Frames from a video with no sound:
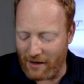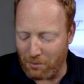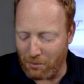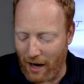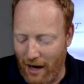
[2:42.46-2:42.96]

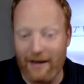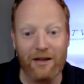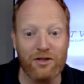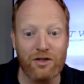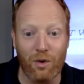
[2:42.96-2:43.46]
bride
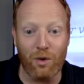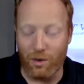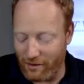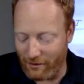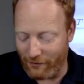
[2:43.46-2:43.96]

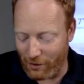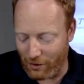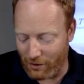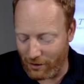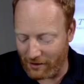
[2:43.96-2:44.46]
adorned for
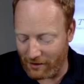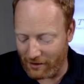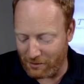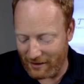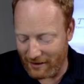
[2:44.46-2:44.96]
her
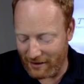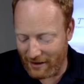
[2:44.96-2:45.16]
husband.